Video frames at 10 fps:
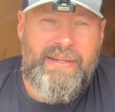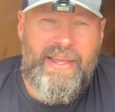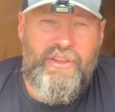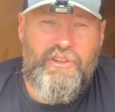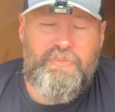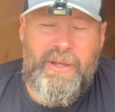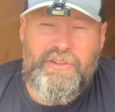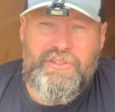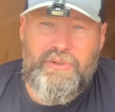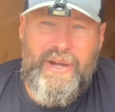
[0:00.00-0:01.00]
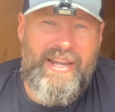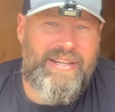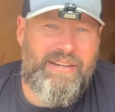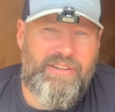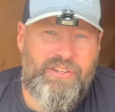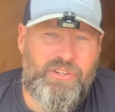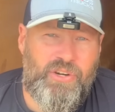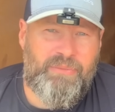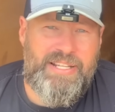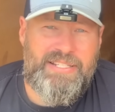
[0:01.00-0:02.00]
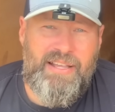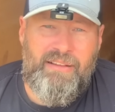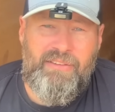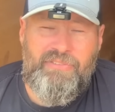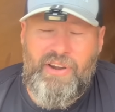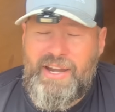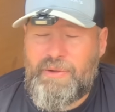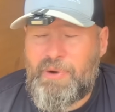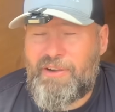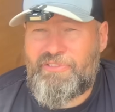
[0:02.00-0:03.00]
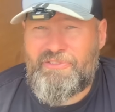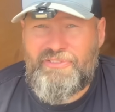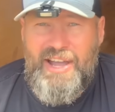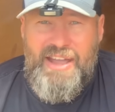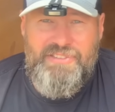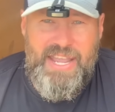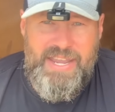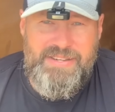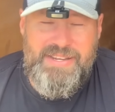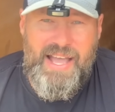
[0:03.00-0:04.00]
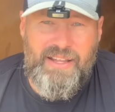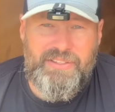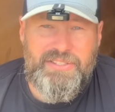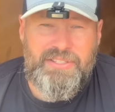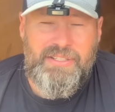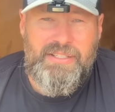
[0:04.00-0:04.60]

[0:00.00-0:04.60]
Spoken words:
Now those bundles around here normally sell for anywhere from $5 to $8.